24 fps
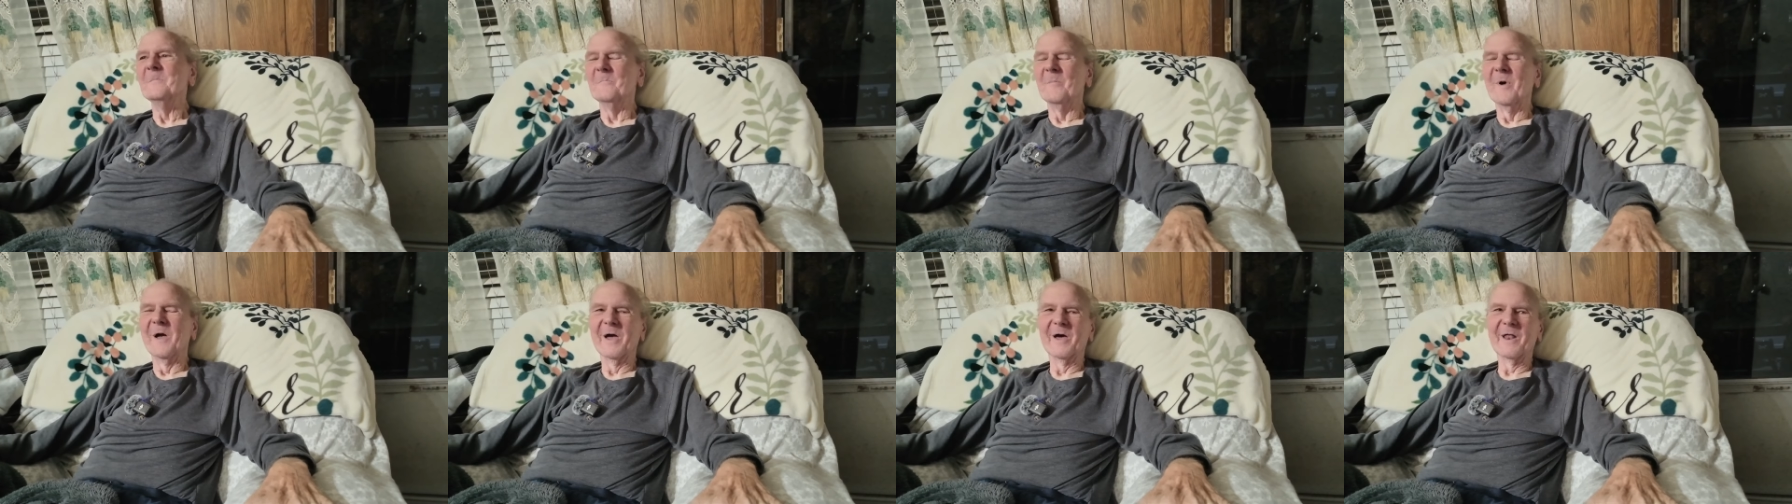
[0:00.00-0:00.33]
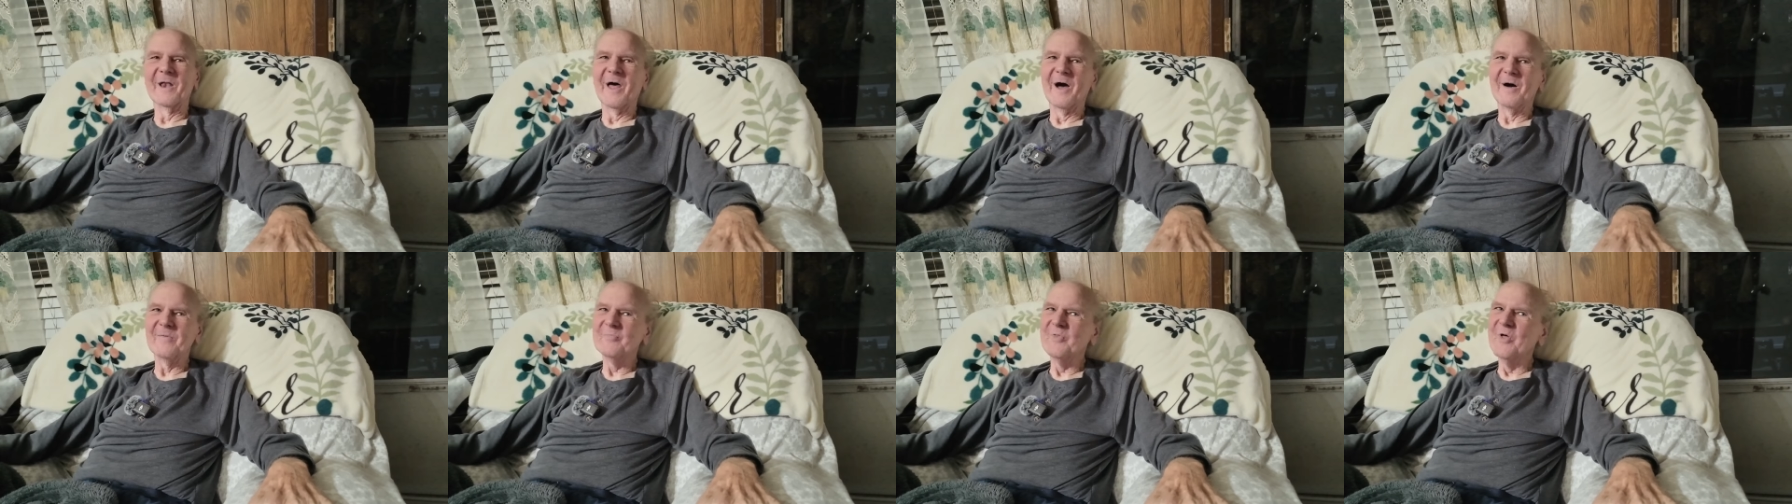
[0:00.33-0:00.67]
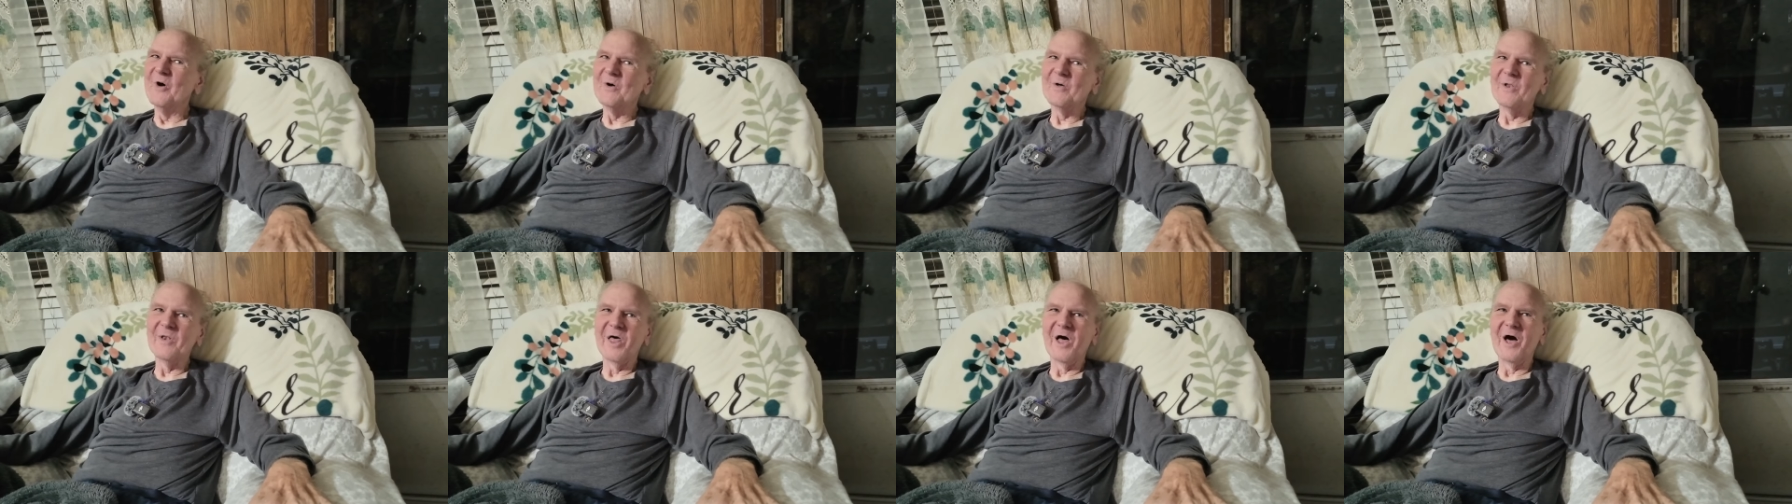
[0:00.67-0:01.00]
Man, I've
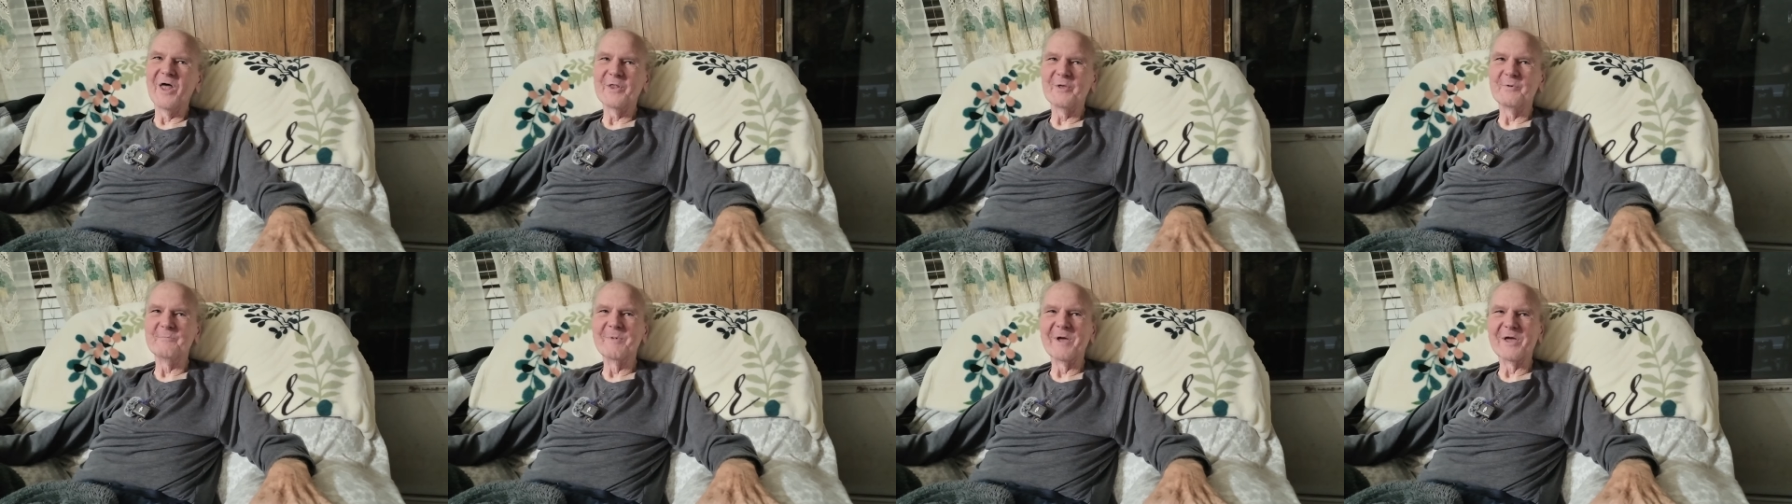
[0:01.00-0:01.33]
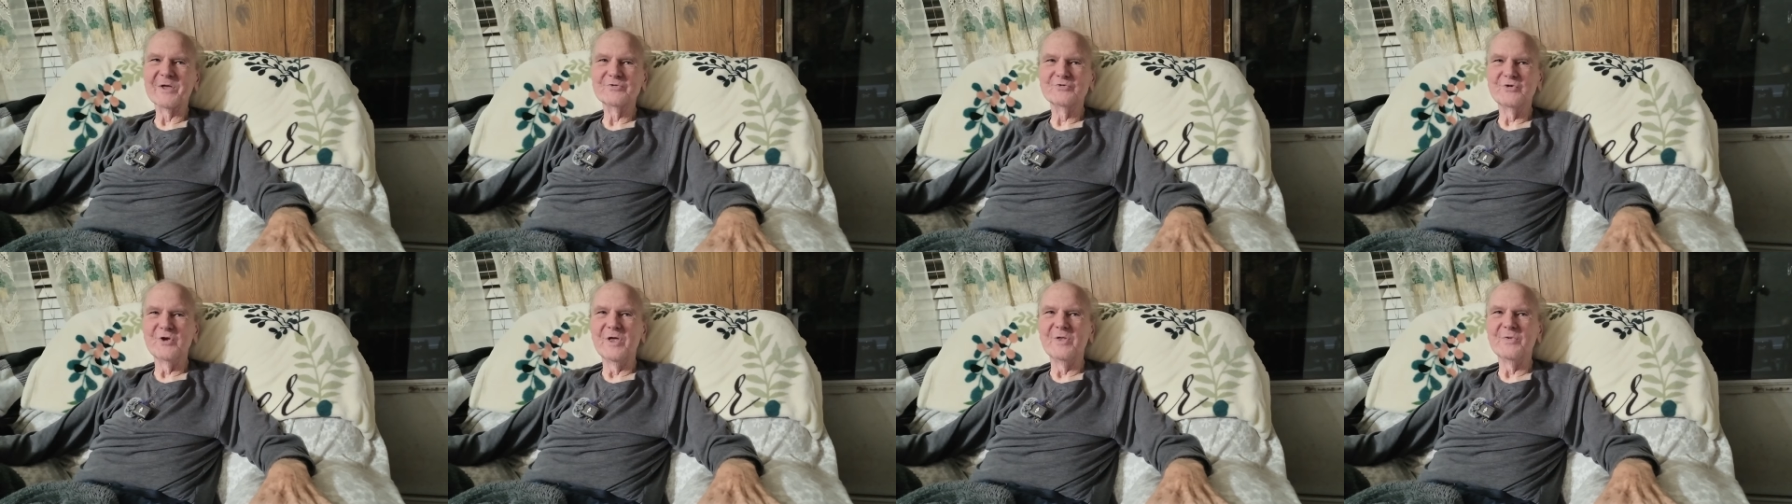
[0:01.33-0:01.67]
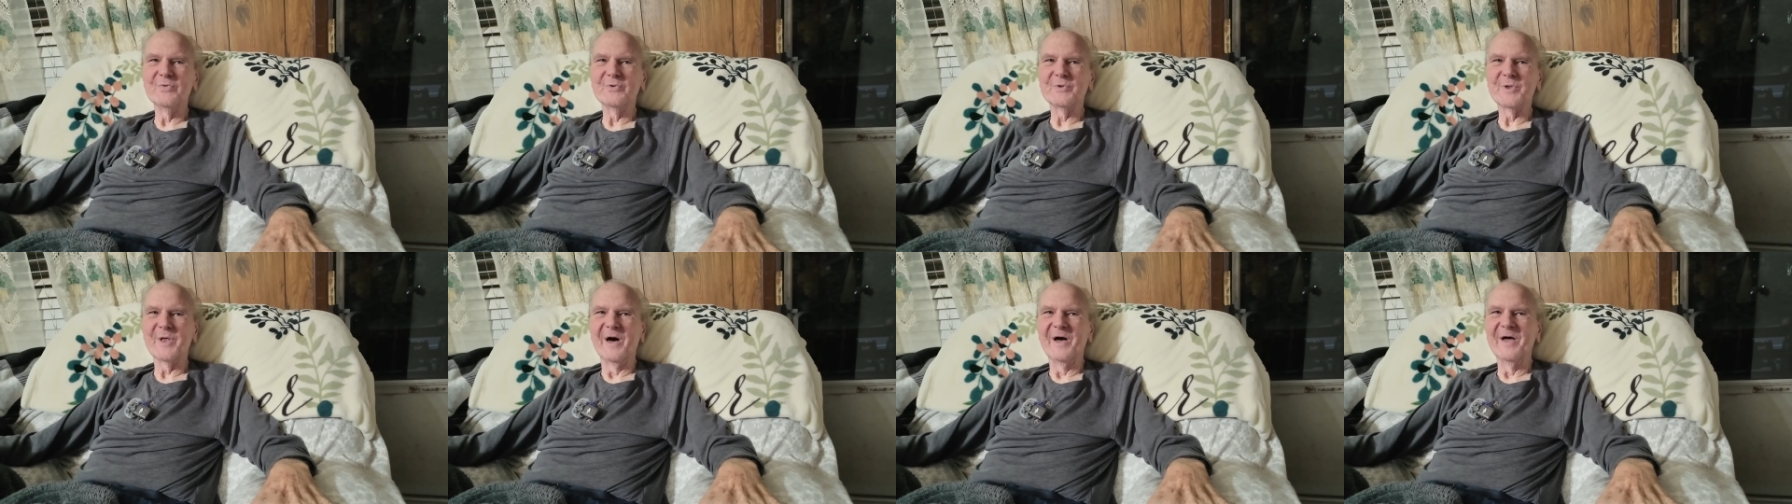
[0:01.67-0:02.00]
dug a lot of big
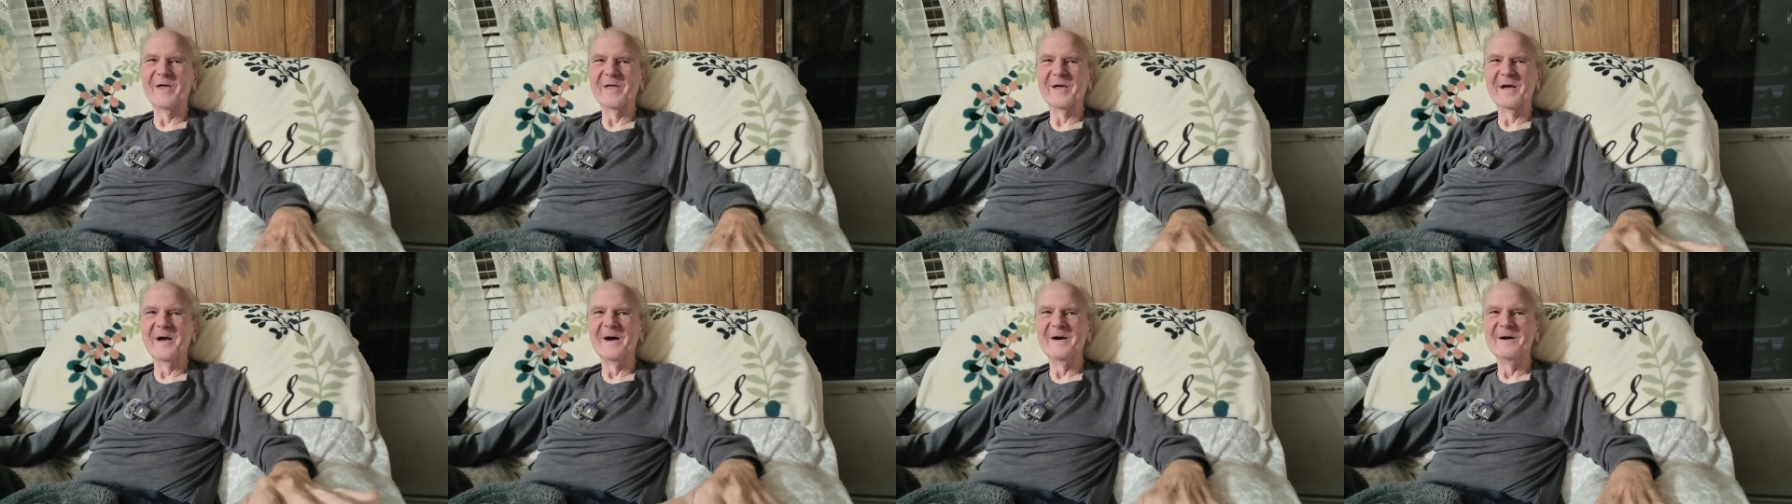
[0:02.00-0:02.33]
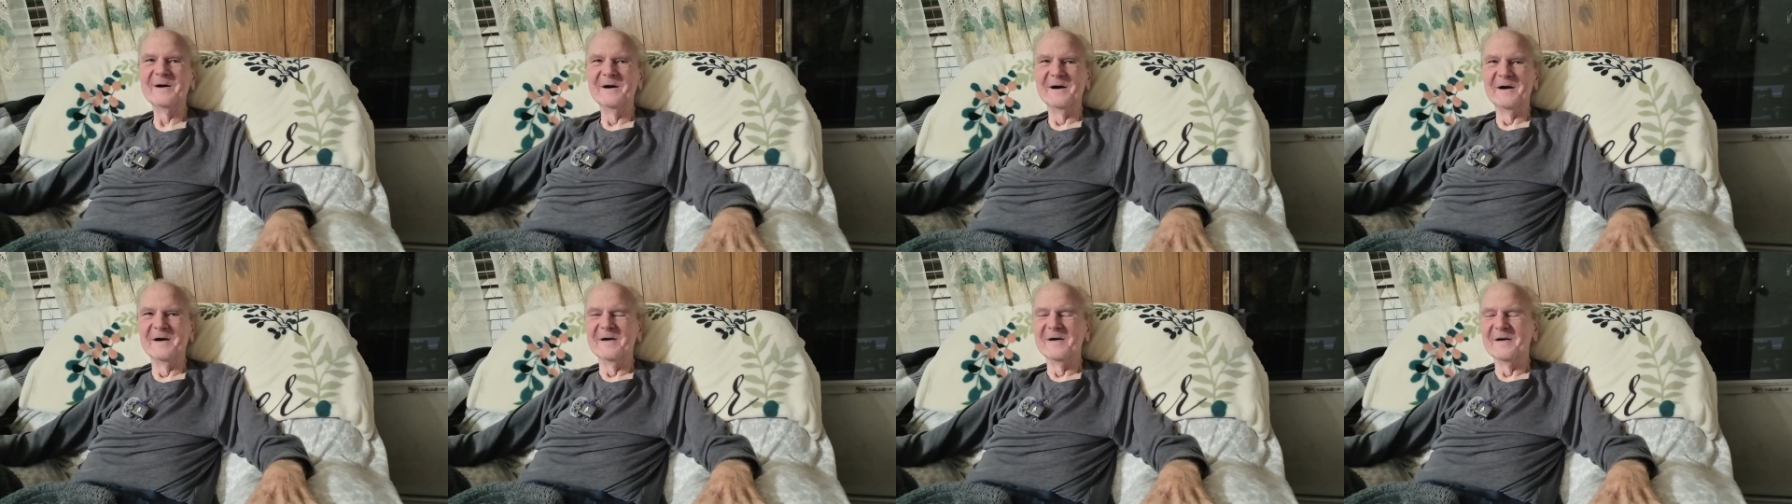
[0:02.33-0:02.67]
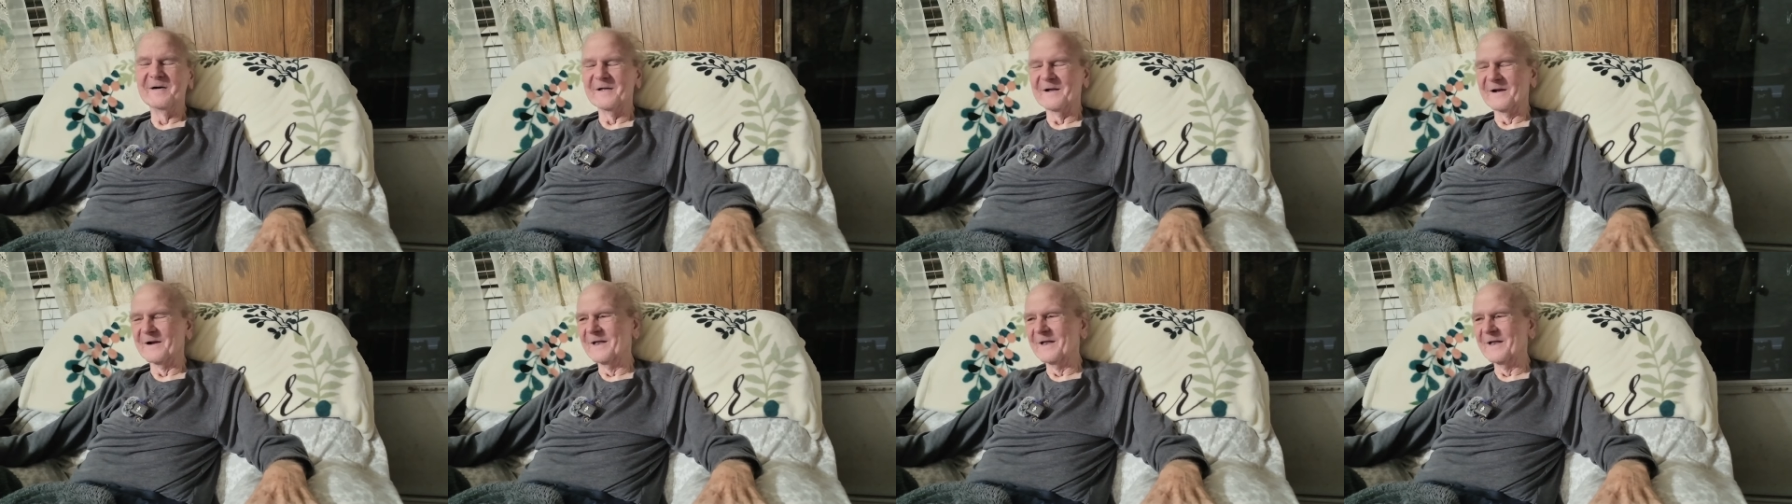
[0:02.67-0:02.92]
ginseng. Yeah.